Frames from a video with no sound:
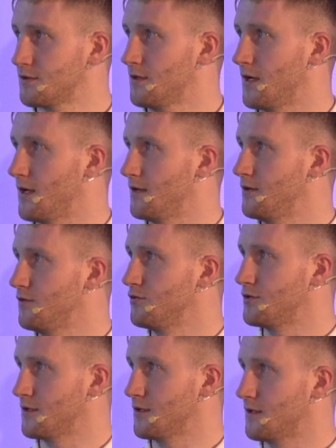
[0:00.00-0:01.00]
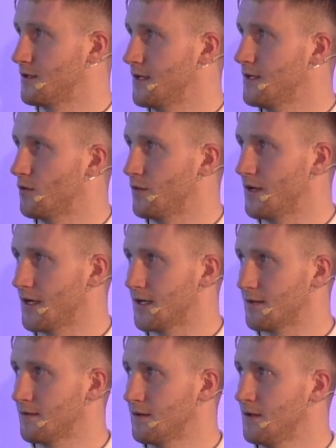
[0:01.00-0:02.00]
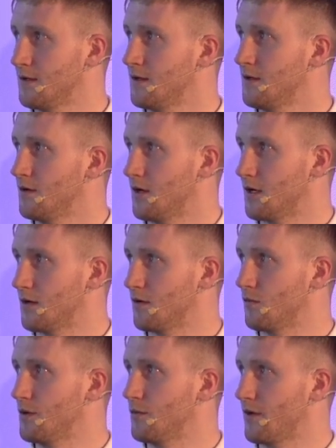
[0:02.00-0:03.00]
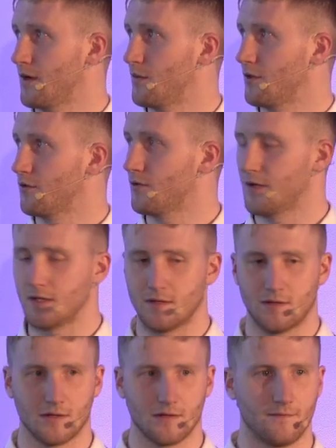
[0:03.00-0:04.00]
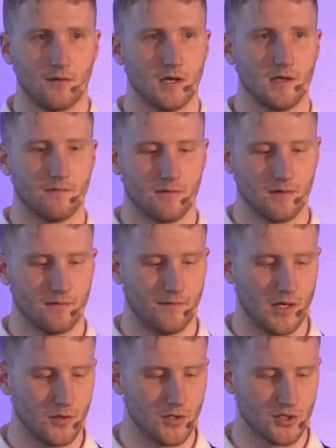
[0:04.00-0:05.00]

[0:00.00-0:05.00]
and using the data we had, we were able to create 5 valuation